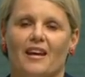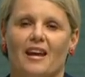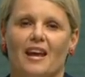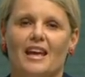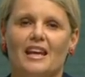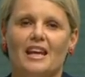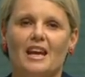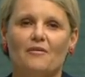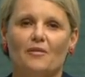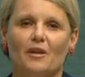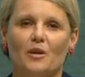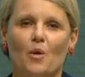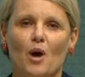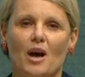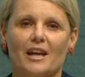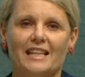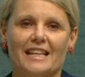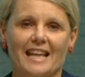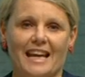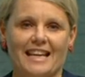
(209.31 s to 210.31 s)
and
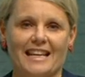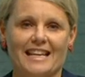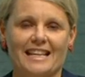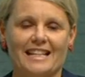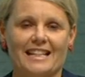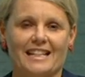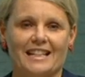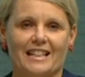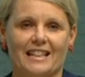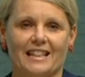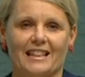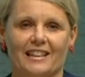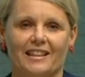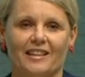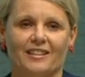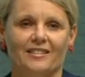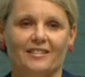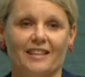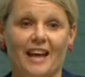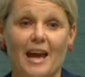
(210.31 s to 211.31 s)
everyone getting
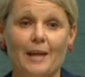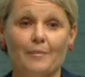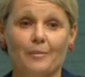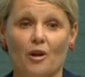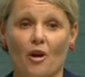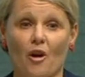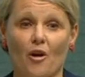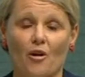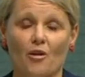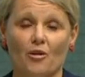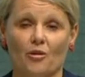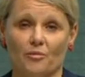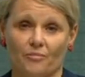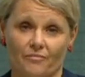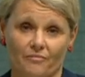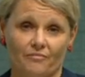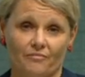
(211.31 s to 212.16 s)
the same go